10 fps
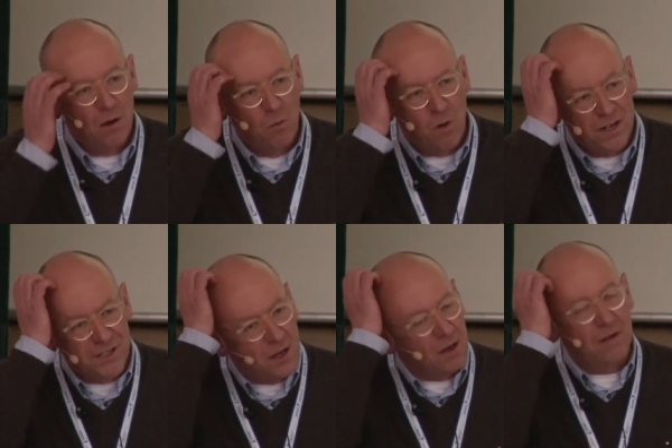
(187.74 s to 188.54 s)
what
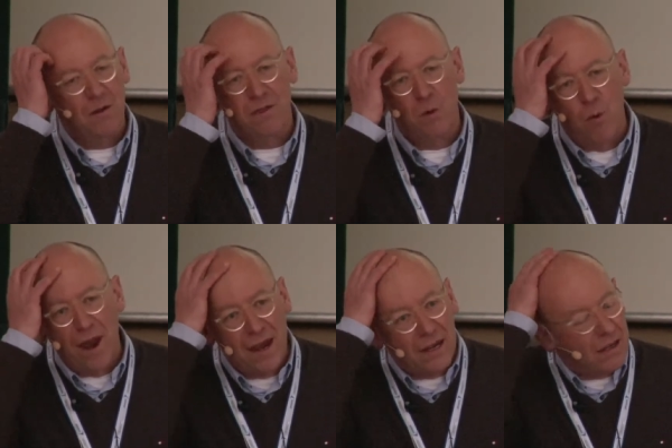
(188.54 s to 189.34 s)
is the, the
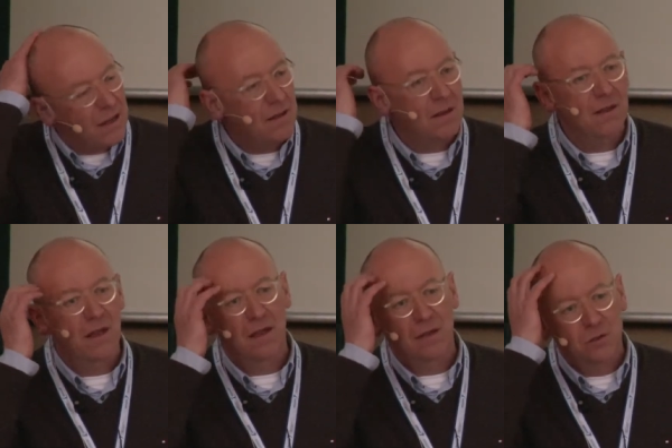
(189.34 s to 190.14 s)
way
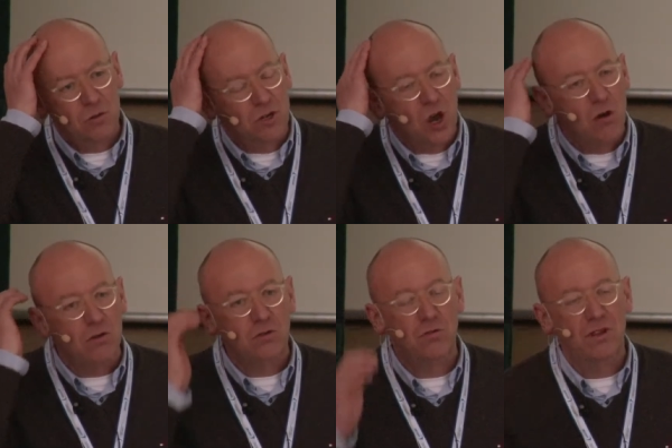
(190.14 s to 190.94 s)
to go
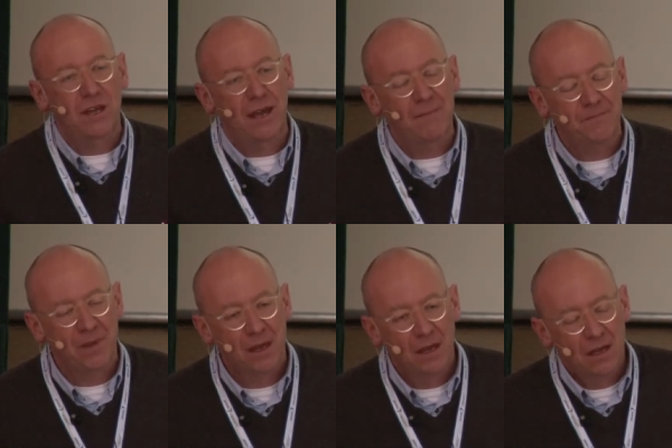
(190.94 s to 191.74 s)
to the
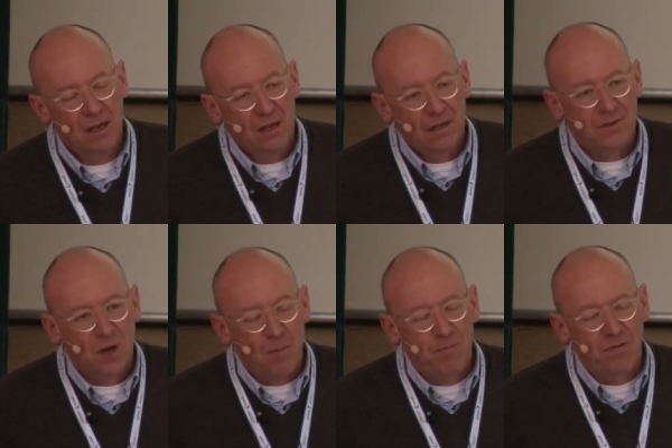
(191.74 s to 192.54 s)

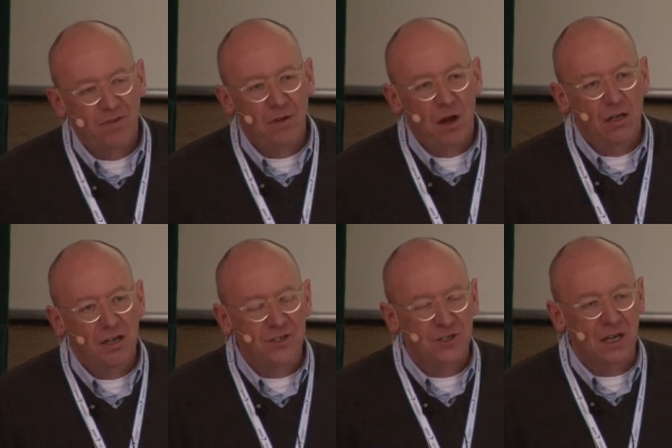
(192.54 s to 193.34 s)
top of
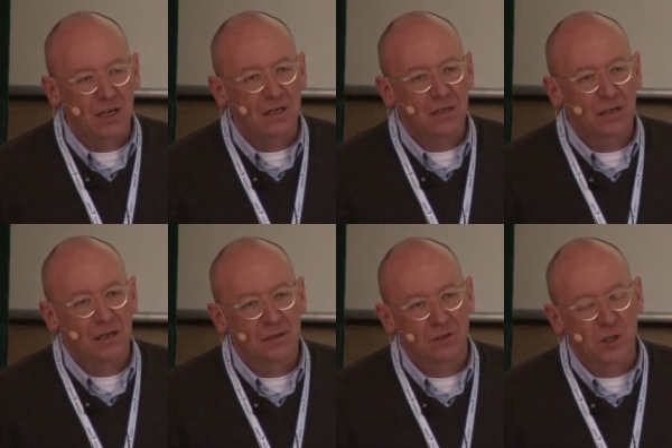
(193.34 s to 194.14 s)
knowledge in,
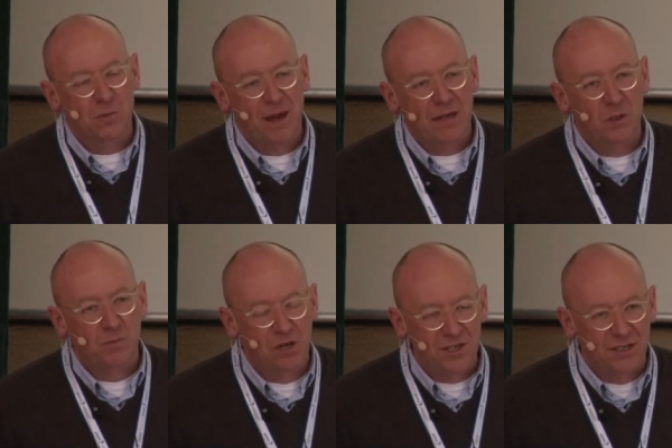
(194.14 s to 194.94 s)
in respect to
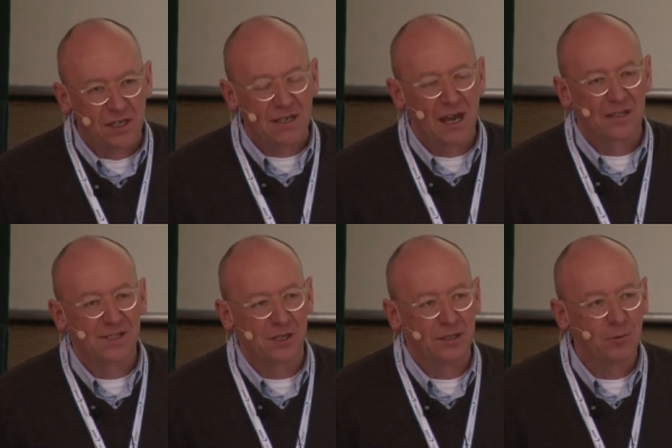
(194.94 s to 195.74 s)
prostate
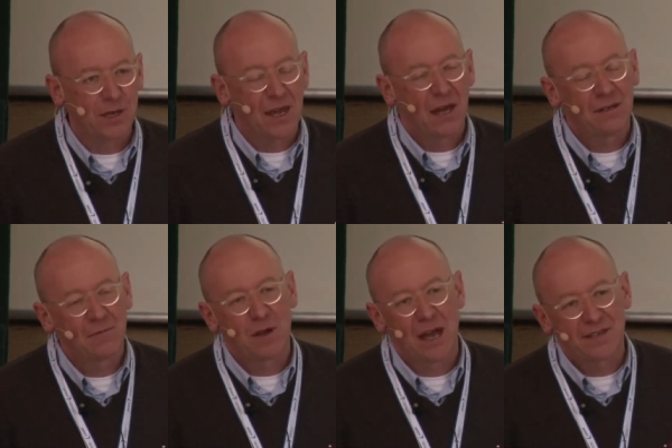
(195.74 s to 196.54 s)
cancer? We can
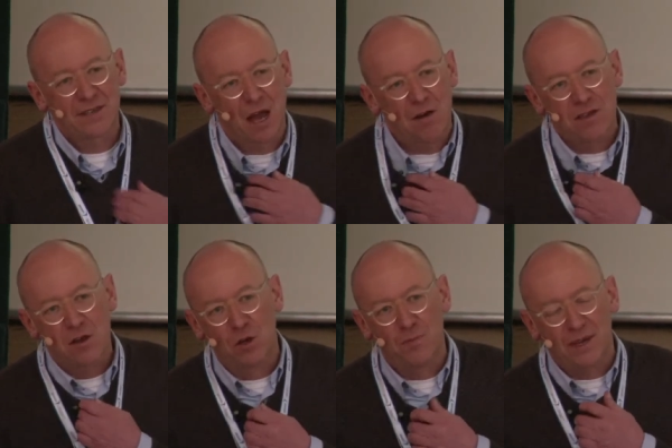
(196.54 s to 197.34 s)
we have now the
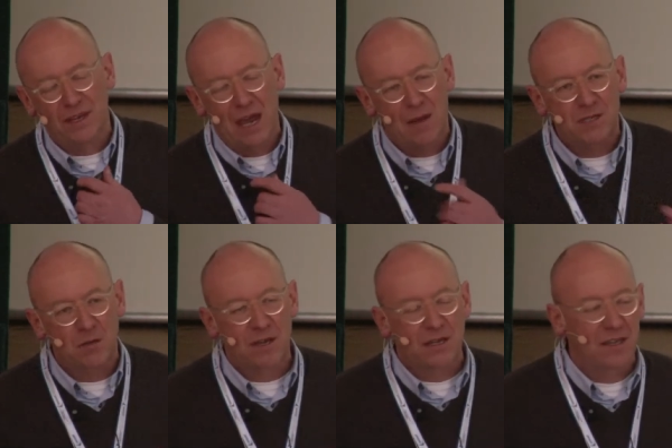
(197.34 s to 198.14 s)
Olympic Games,
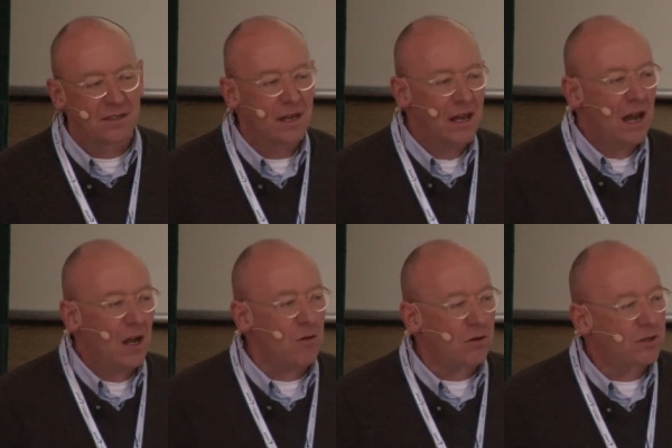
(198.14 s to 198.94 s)
and we can
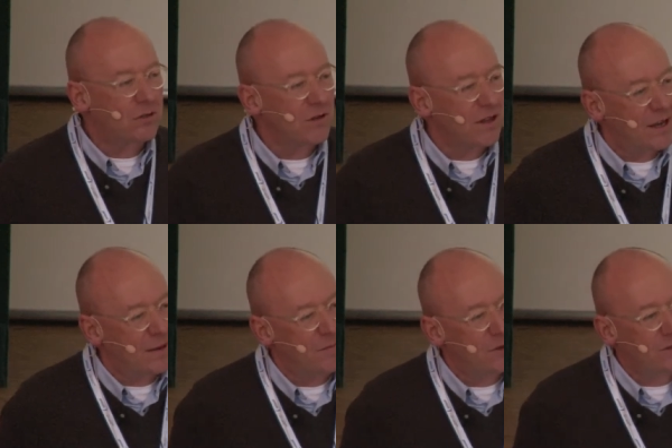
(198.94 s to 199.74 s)
look to
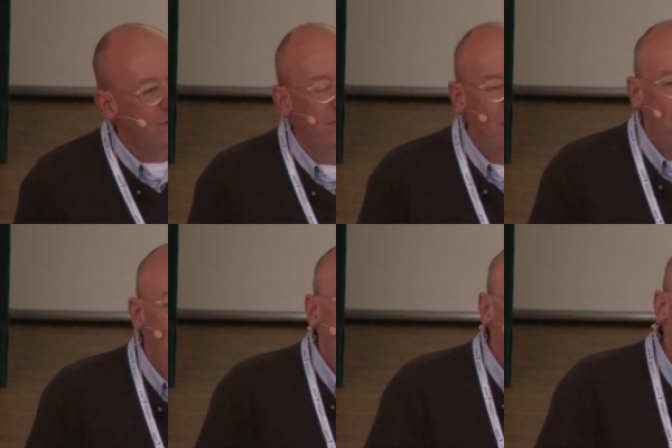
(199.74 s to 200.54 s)
the motto
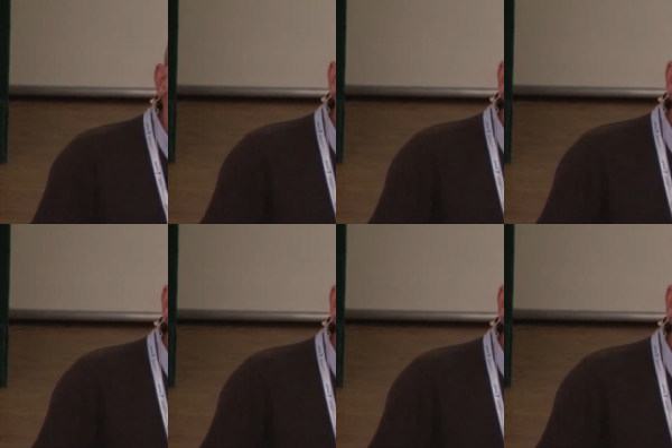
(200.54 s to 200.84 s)
from uh,